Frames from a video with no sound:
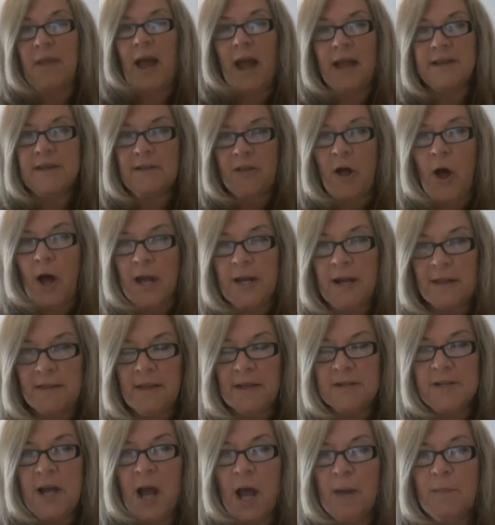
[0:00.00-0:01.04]
I thought at
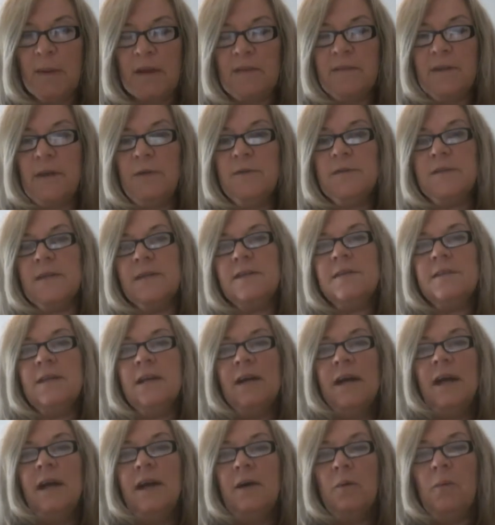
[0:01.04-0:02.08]
the time, excuses,
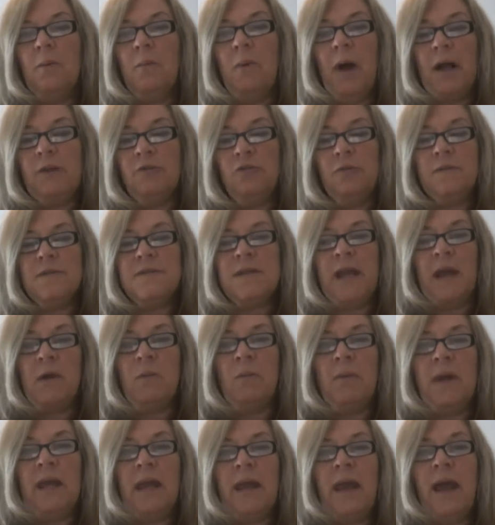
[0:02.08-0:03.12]
why she would say
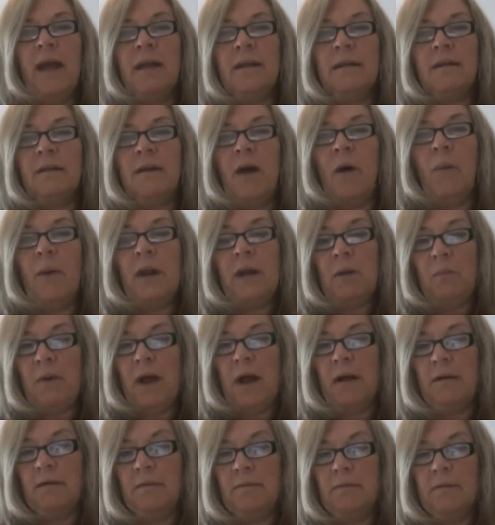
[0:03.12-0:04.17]
we can't go
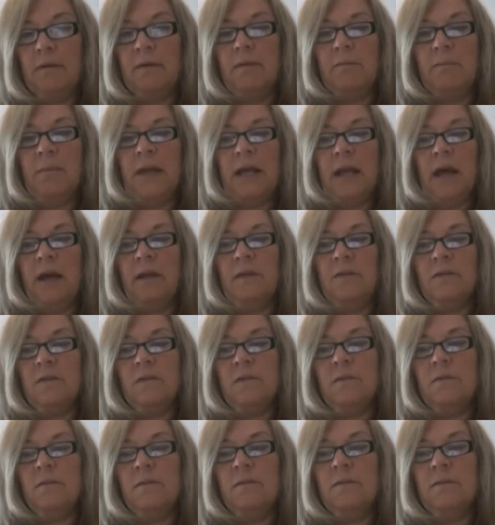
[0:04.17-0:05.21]
anywhere,
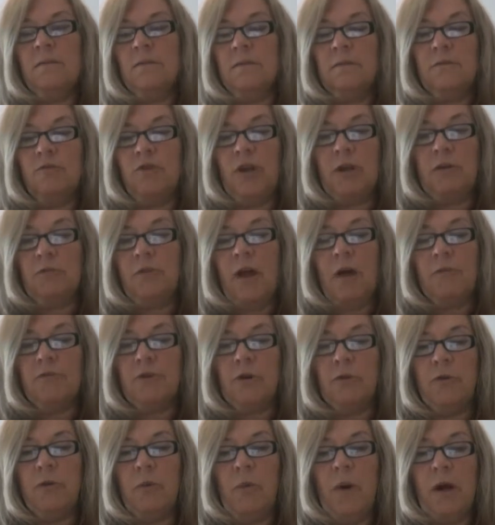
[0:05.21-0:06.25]
because she'd have to
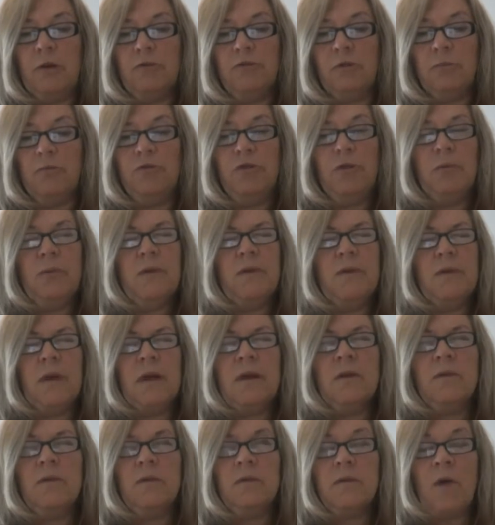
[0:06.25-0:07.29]
go to the washroom. She was
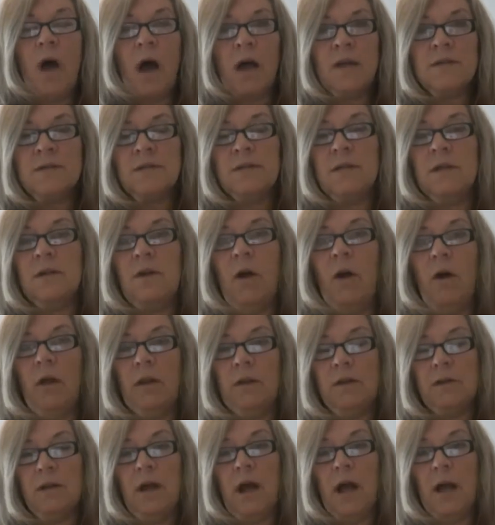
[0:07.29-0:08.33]
exhausted all
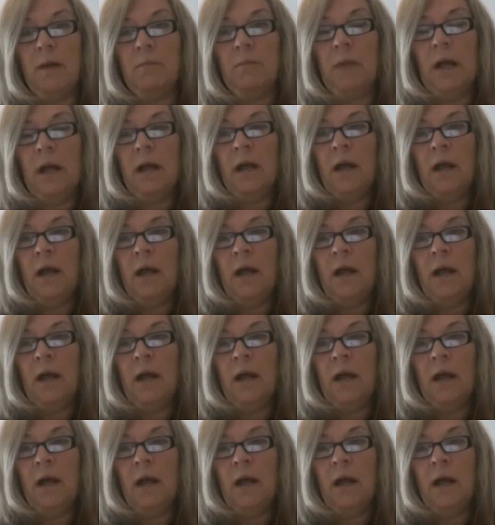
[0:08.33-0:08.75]
the time.